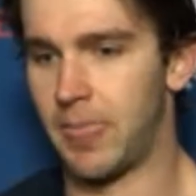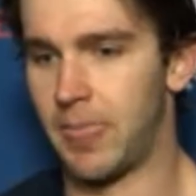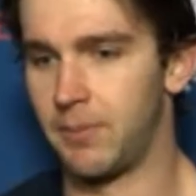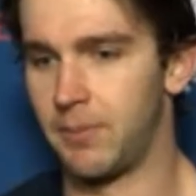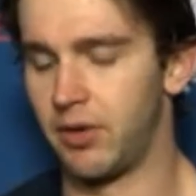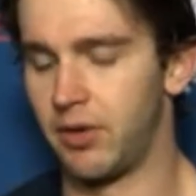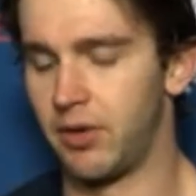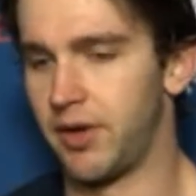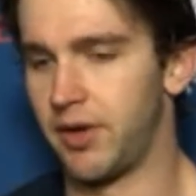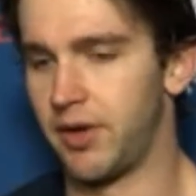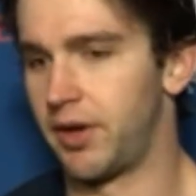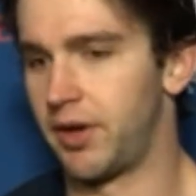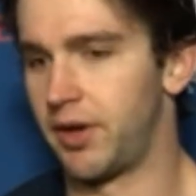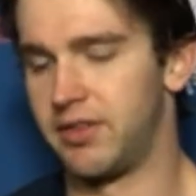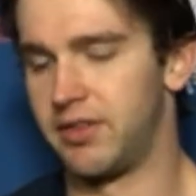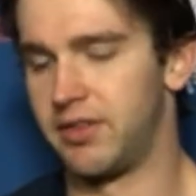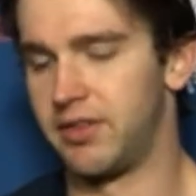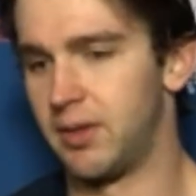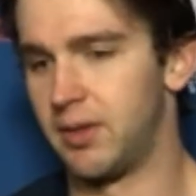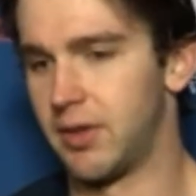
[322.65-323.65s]
they're a good
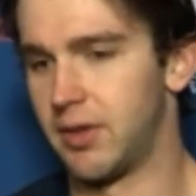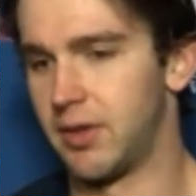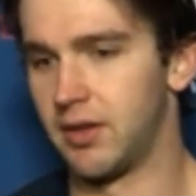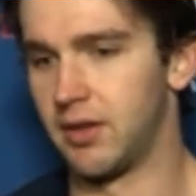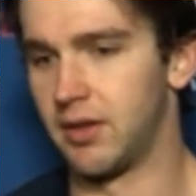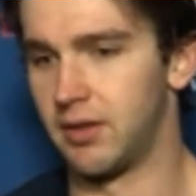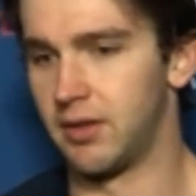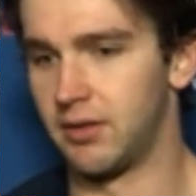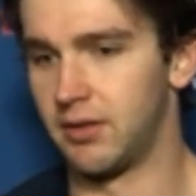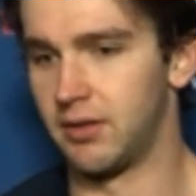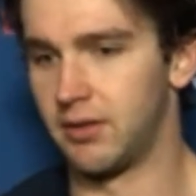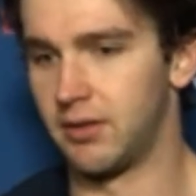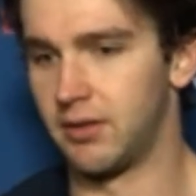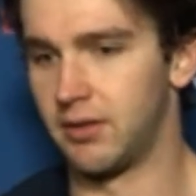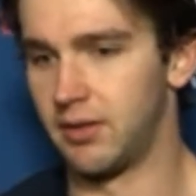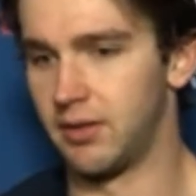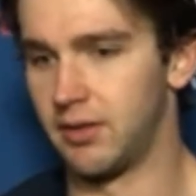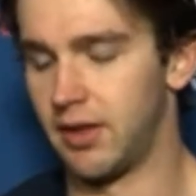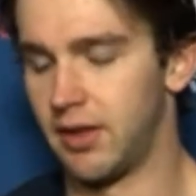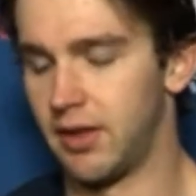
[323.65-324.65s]
team, and
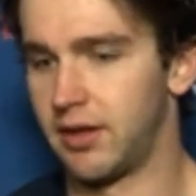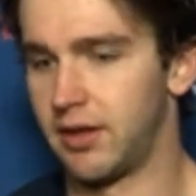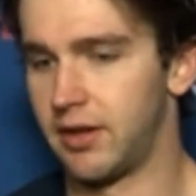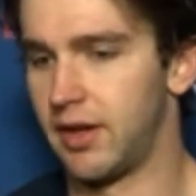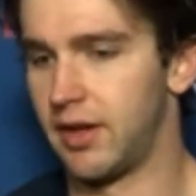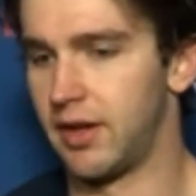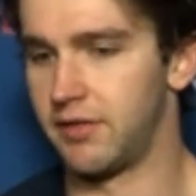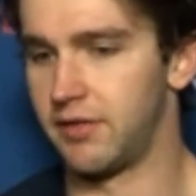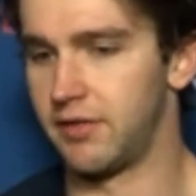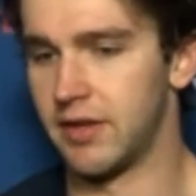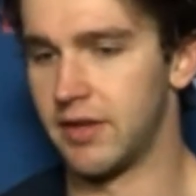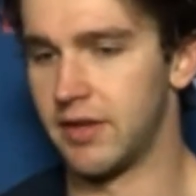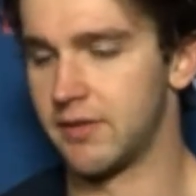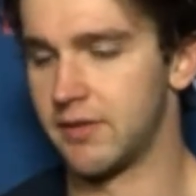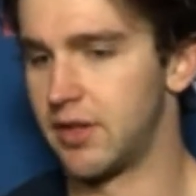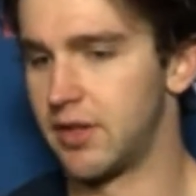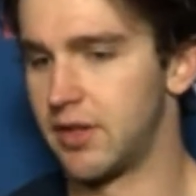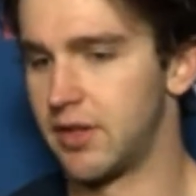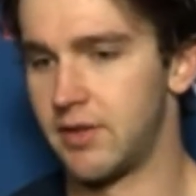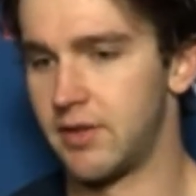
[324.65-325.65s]
they lock it down defensively
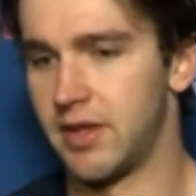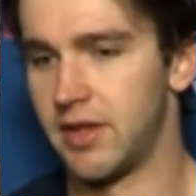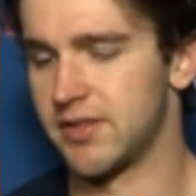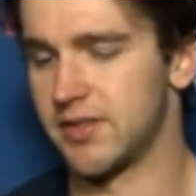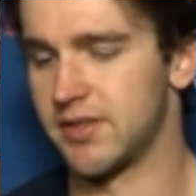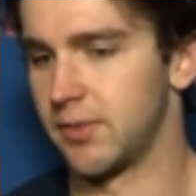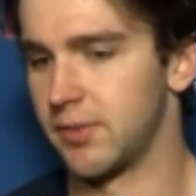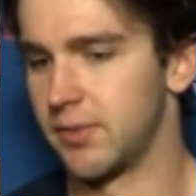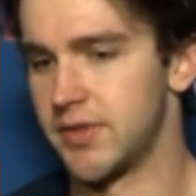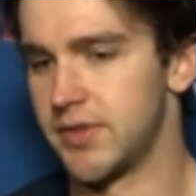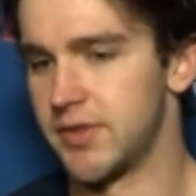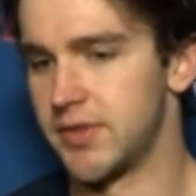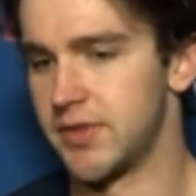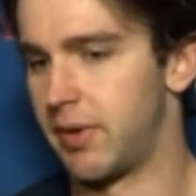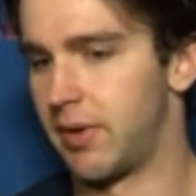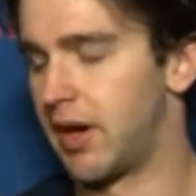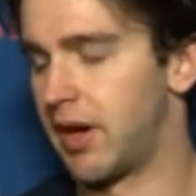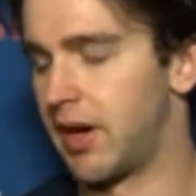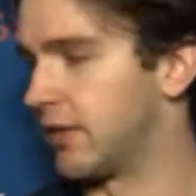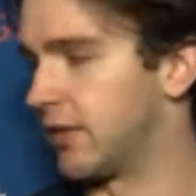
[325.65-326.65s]
and everything. So once you get
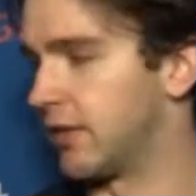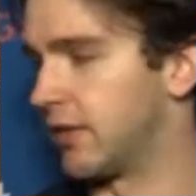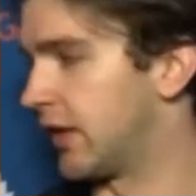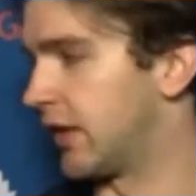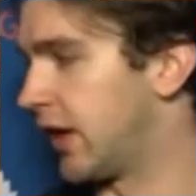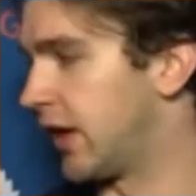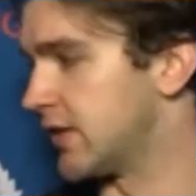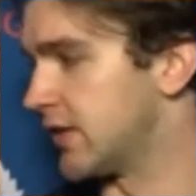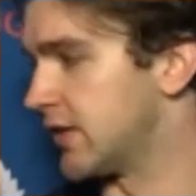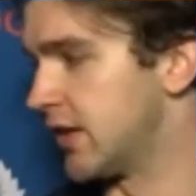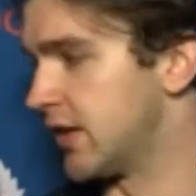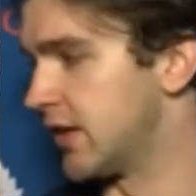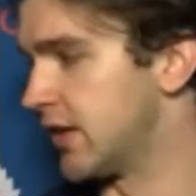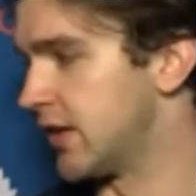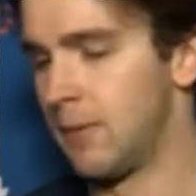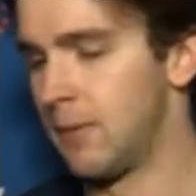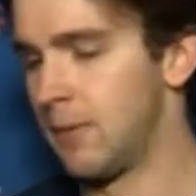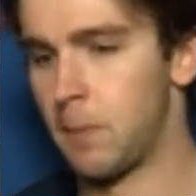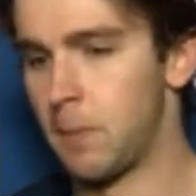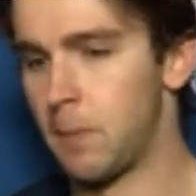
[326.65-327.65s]
behind like that, it's
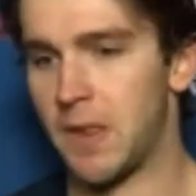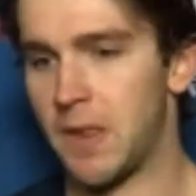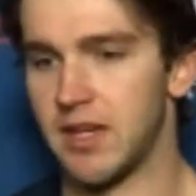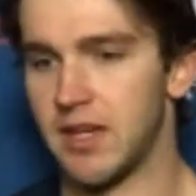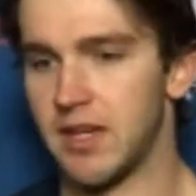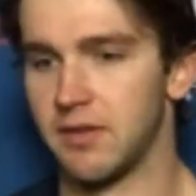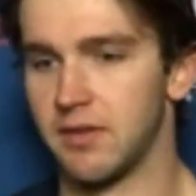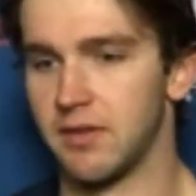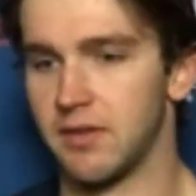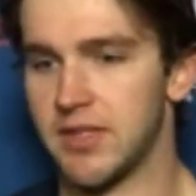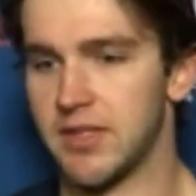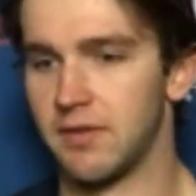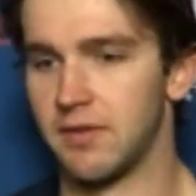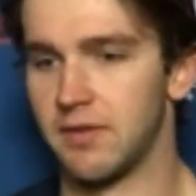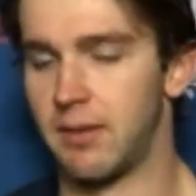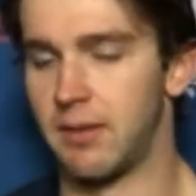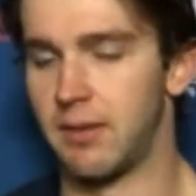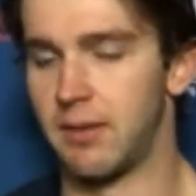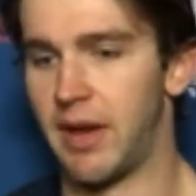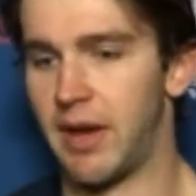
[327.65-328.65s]
definitely tough to
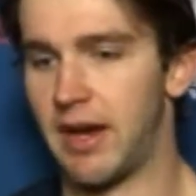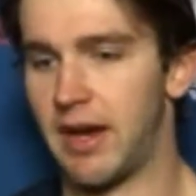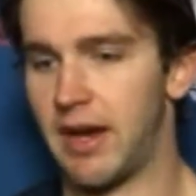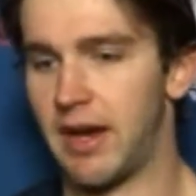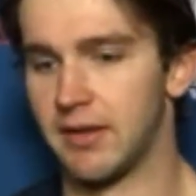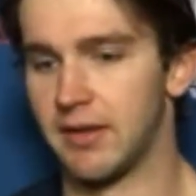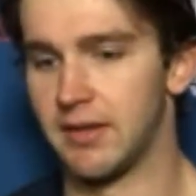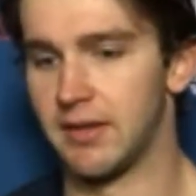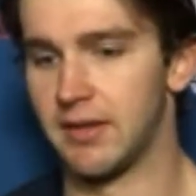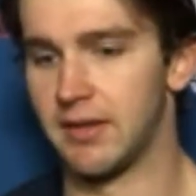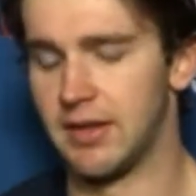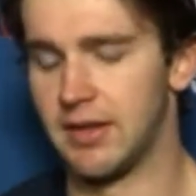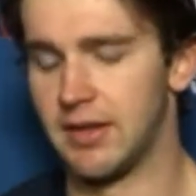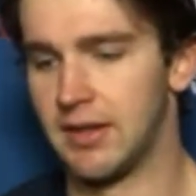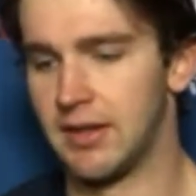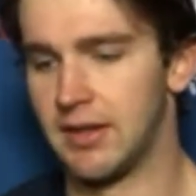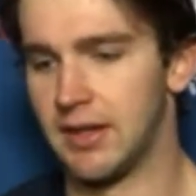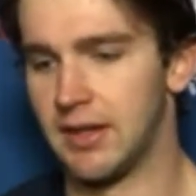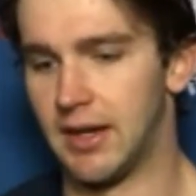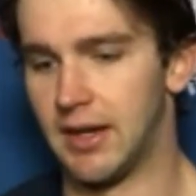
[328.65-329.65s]
come back. And
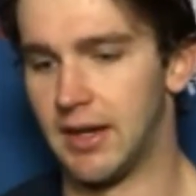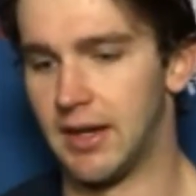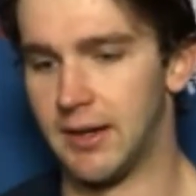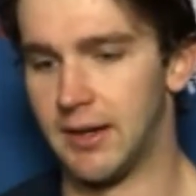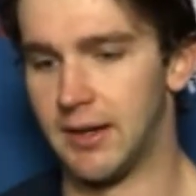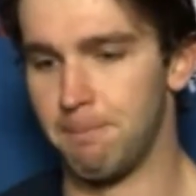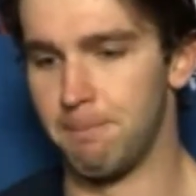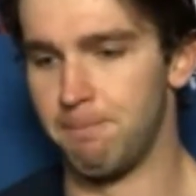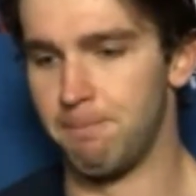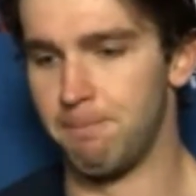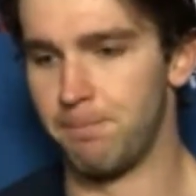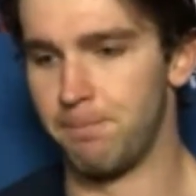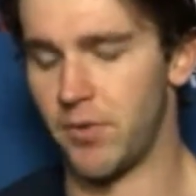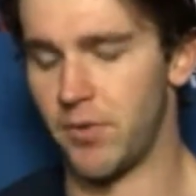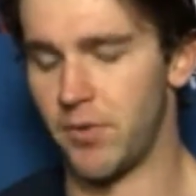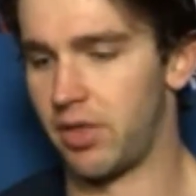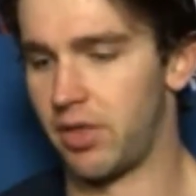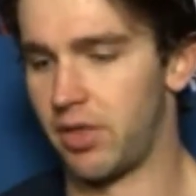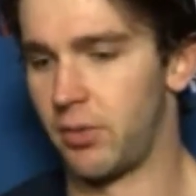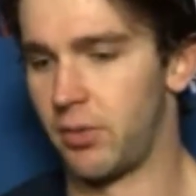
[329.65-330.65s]
I
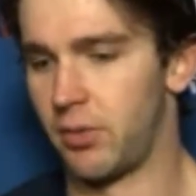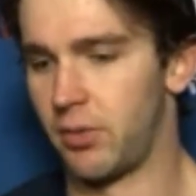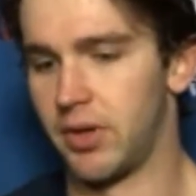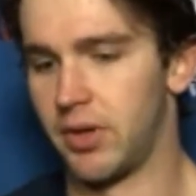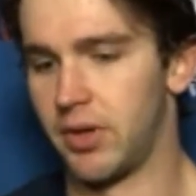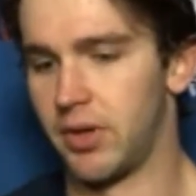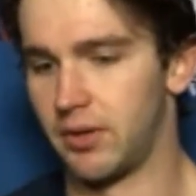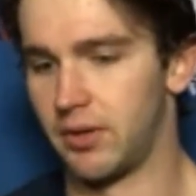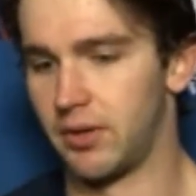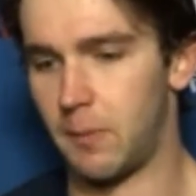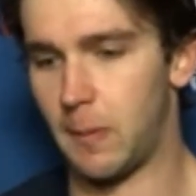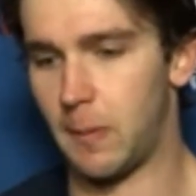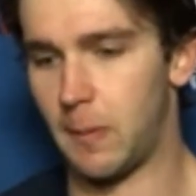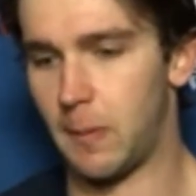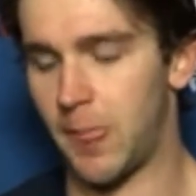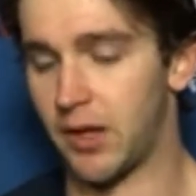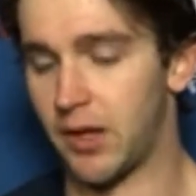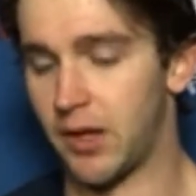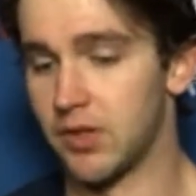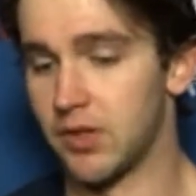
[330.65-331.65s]
thought we did
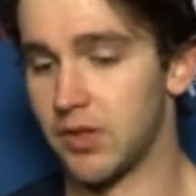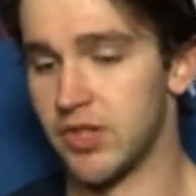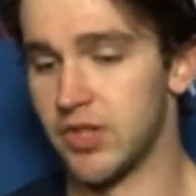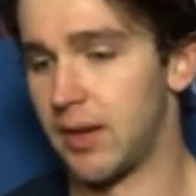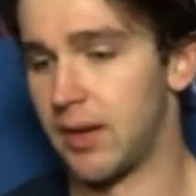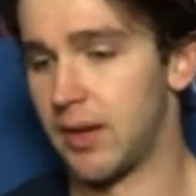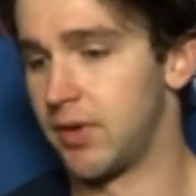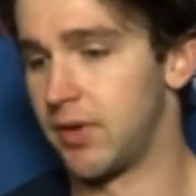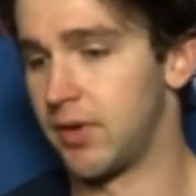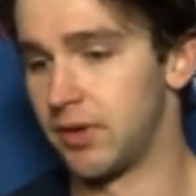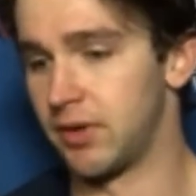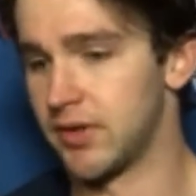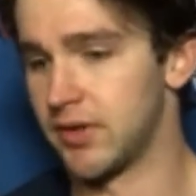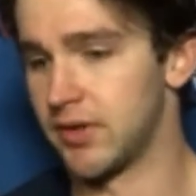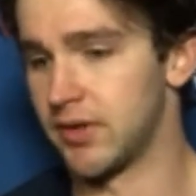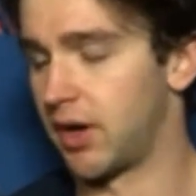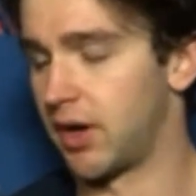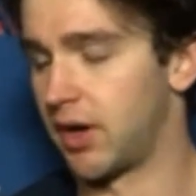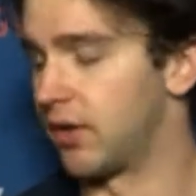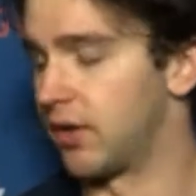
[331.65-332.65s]
a good job, at least
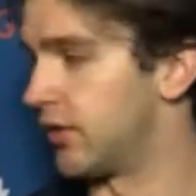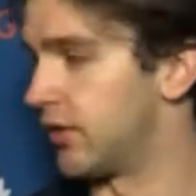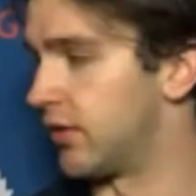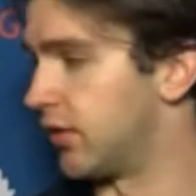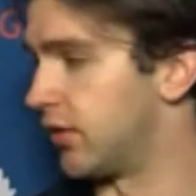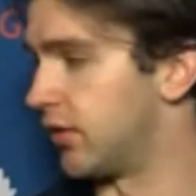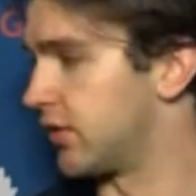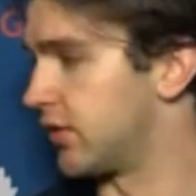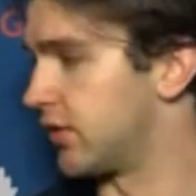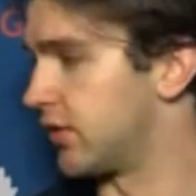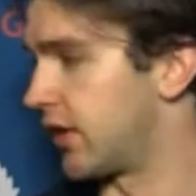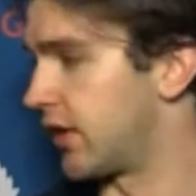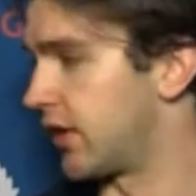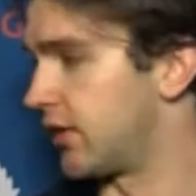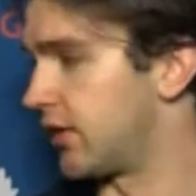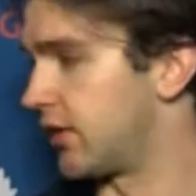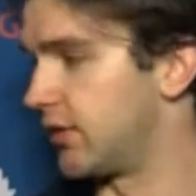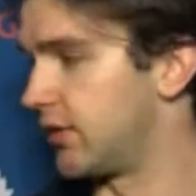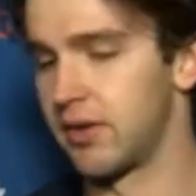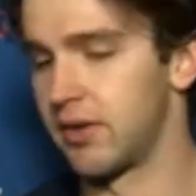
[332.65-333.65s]
working to try to
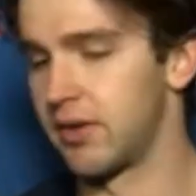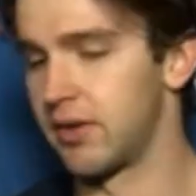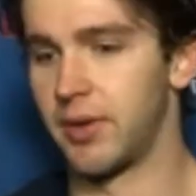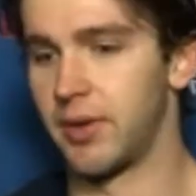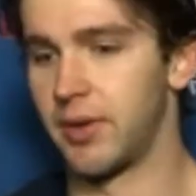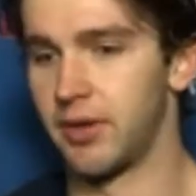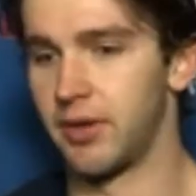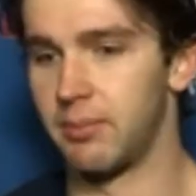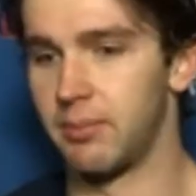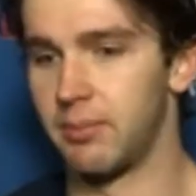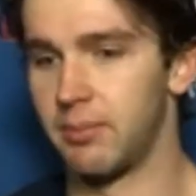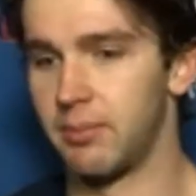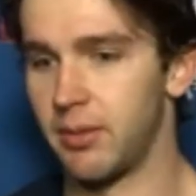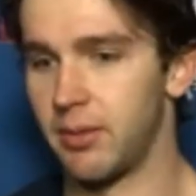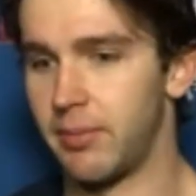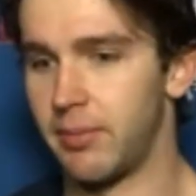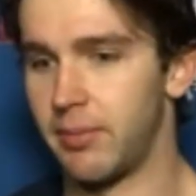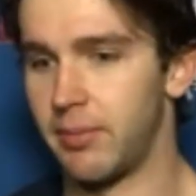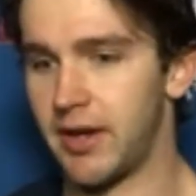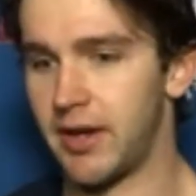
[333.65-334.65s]
do everything we could to battle
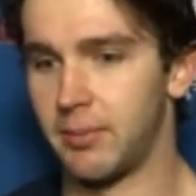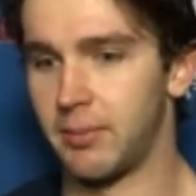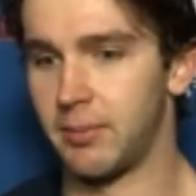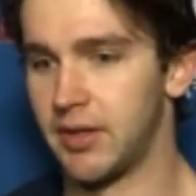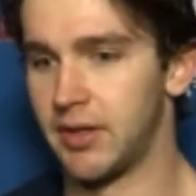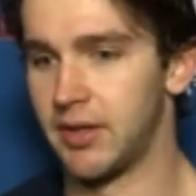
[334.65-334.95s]
back. But